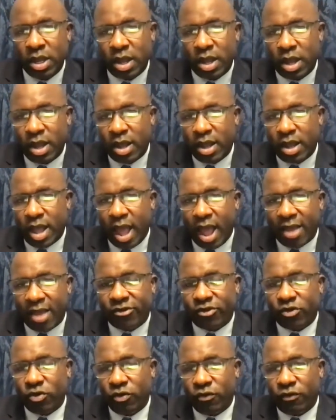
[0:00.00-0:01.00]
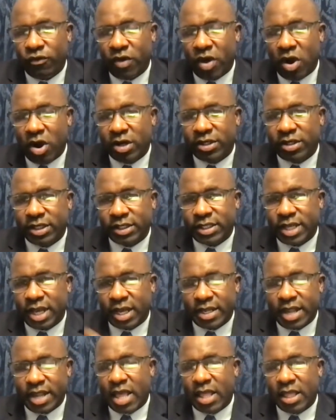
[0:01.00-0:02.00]
for arts and
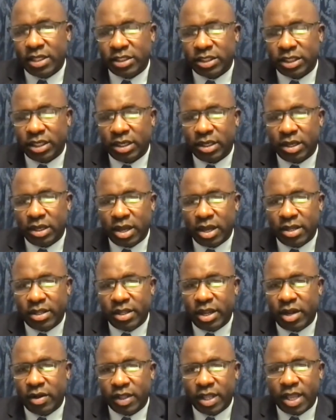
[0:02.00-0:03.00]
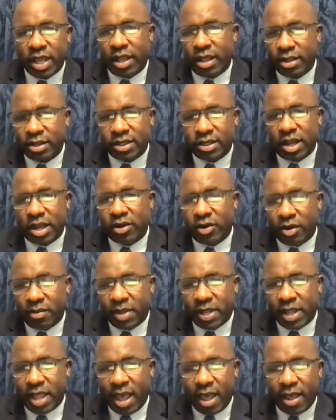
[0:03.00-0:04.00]
technology near Lincoln Center in
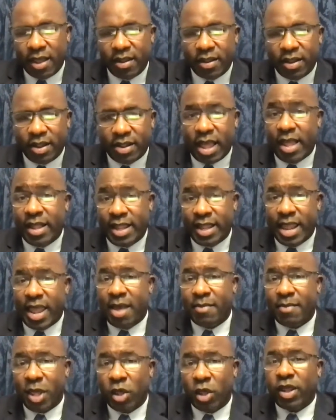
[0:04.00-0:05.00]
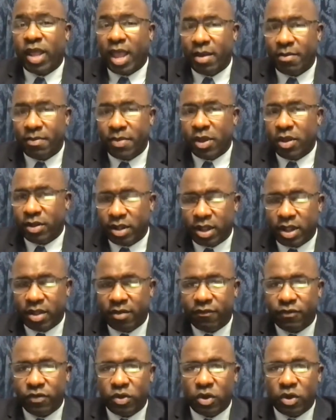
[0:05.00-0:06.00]
Manhattan in the MLK building,
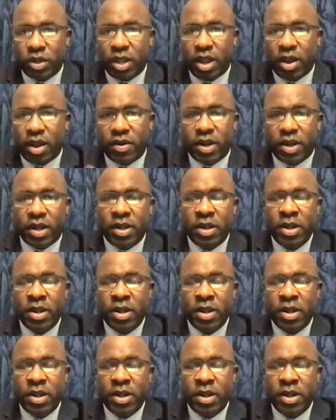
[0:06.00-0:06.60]
if you know the area.